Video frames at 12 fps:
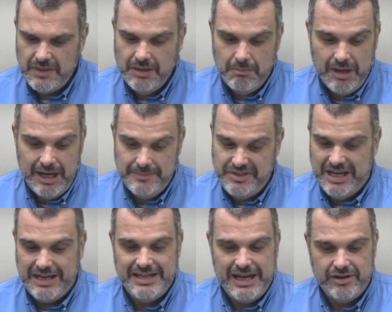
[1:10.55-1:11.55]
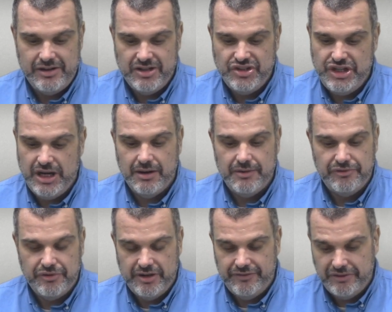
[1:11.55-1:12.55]
Mom sat down in a chair in
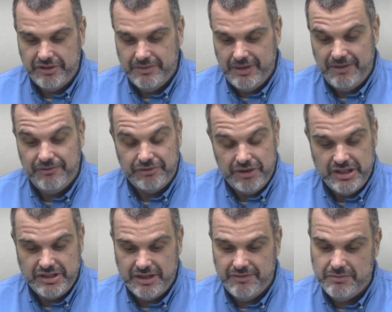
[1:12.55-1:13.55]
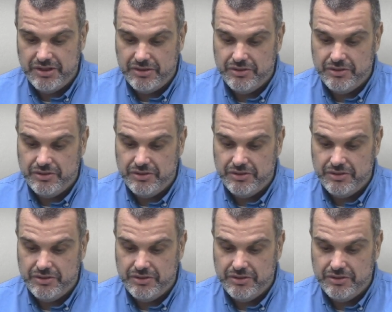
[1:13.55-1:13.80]
front of Mr.